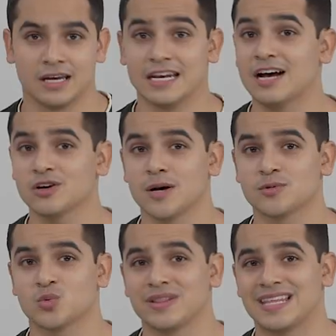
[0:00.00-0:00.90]
It now
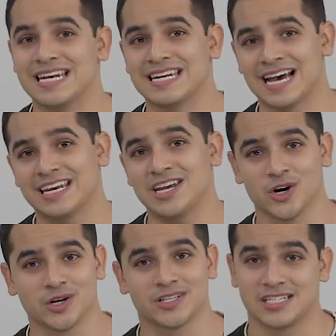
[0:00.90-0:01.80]
comes with a 90
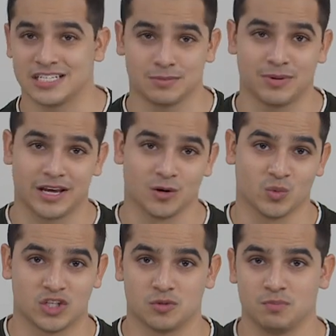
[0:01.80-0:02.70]
Hz display,
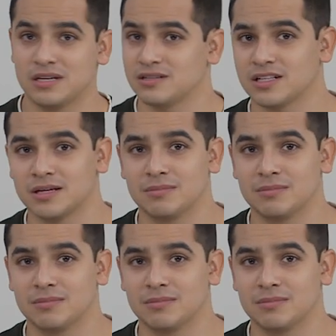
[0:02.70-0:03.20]
which basically